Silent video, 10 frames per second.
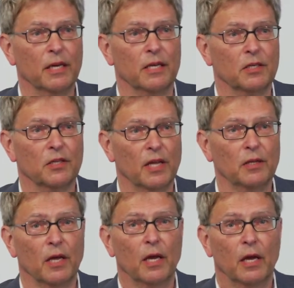is
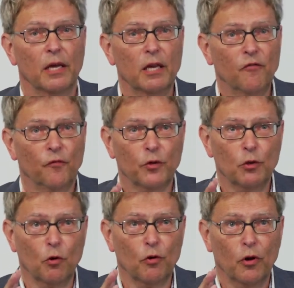that if
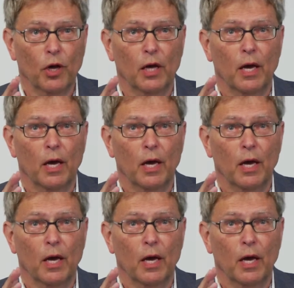your